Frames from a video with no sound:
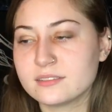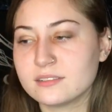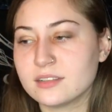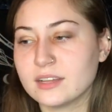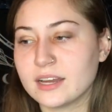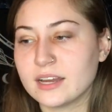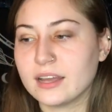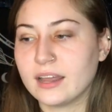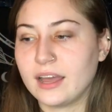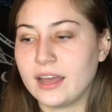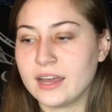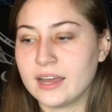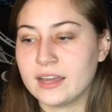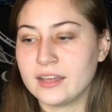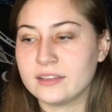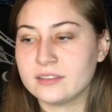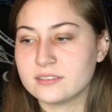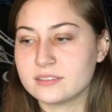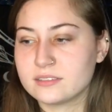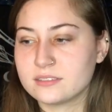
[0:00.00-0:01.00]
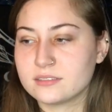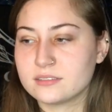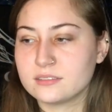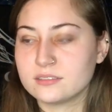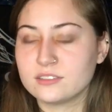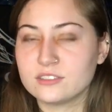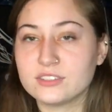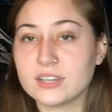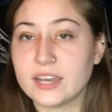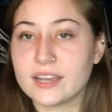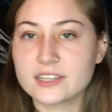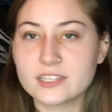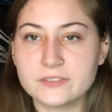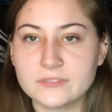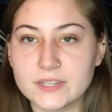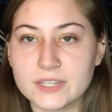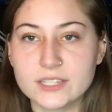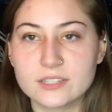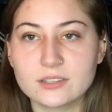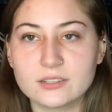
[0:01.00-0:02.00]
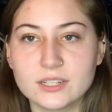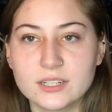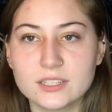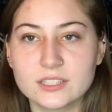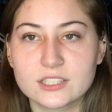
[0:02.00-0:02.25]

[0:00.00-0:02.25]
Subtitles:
that has Jack's face on it,